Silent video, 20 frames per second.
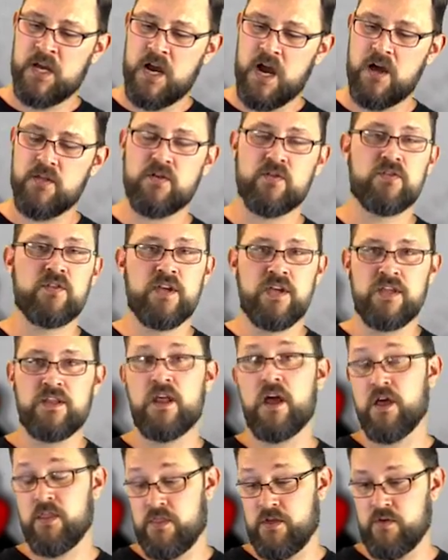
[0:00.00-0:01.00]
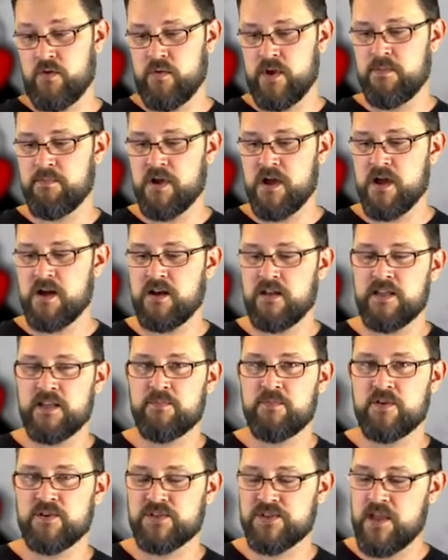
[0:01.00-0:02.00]
other than the remodeling
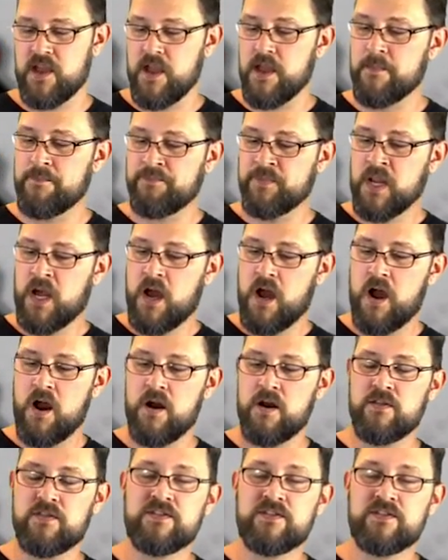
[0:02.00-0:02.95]
per se, are